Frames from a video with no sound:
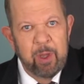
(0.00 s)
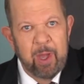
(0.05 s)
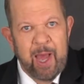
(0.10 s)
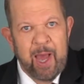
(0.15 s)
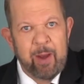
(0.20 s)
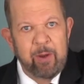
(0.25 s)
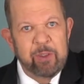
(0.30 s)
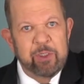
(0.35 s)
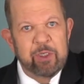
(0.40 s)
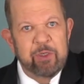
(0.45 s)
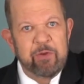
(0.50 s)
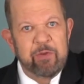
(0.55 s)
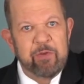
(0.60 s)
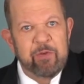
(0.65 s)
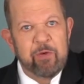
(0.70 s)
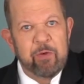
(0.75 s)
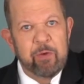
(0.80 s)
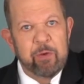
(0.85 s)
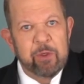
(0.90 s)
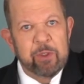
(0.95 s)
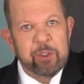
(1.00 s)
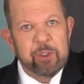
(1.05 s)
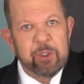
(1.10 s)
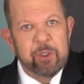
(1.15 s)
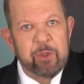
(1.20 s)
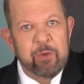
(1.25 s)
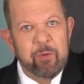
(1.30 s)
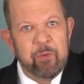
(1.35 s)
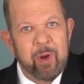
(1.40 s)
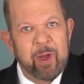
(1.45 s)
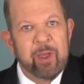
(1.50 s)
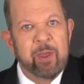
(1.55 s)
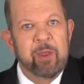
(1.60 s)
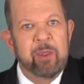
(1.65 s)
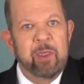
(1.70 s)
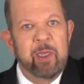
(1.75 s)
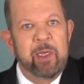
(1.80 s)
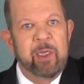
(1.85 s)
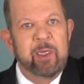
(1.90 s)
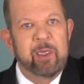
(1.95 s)
how it's enforced and
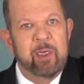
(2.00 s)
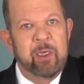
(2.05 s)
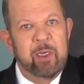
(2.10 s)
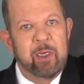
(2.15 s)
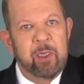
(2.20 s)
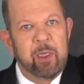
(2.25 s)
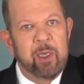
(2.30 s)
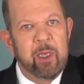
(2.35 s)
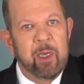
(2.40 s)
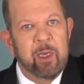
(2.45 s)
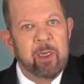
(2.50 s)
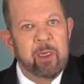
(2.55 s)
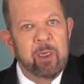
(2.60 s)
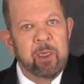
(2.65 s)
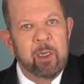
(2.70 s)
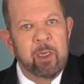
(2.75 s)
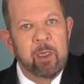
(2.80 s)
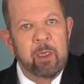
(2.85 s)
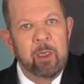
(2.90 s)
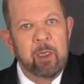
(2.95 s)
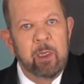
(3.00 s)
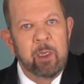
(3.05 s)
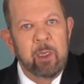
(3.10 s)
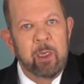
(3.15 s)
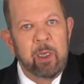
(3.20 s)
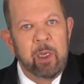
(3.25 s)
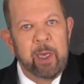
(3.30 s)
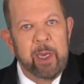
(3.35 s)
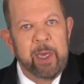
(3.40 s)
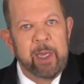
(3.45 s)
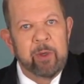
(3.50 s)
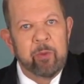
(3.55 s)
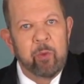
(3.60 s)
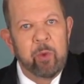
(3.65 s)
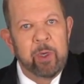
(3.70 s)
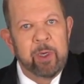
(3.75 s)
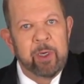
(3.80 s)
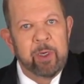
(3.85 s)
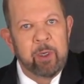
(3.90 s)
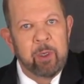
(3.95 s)
regulated in Canada, and
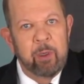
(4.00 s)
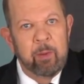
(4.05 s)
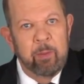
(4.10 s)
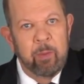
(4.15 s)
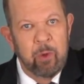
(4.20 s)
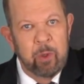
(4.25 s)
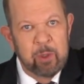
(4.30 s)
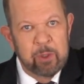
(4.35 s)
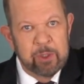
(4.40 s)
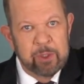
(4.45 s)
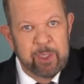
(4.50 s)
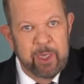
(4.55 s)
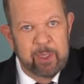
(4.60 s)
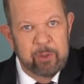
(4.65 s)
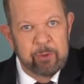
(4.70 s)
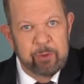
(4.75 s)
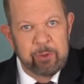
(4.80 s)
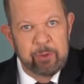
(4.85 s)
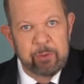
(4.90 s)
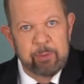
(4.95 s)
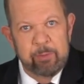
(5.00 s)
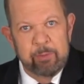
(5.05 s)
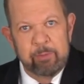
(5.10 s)
what it all boils down to.